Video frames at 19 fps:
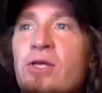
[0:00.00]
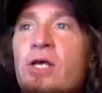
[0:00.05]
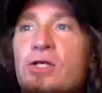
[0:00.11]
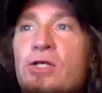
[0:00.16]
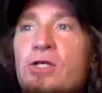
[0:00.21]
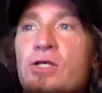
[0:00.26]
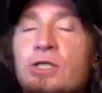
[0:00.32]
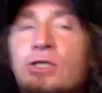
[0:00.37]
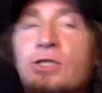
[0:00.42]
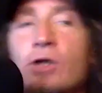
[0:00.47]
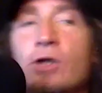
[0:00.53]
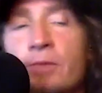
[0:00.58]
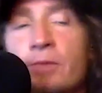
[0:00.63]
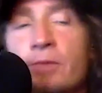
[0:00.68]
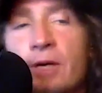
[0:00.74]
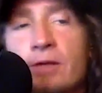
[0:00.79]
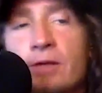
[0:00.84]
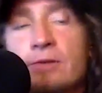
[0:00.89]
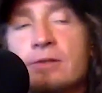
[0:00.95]
So let's talk
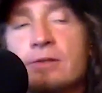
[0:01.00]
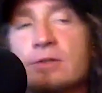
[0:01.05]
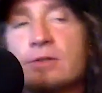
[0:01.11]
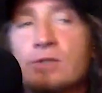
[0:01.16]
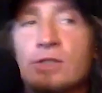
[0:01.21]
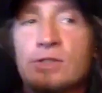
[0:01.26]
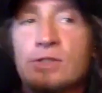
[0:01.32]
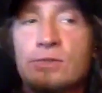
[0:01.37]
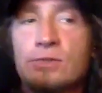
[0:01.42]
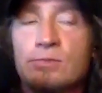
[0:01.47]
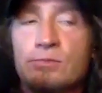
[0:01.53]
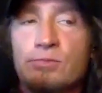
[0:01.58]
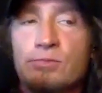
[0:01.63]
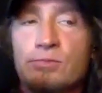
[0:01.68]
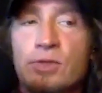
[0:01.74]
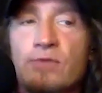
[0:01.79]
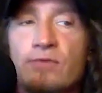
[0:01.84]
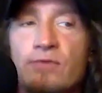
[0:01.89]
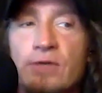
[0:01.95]
about just
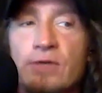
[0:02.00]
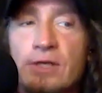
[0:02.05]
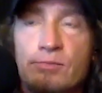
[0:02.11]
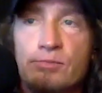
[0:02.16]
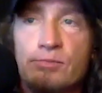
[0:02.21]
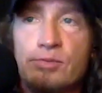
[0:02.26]
briefly,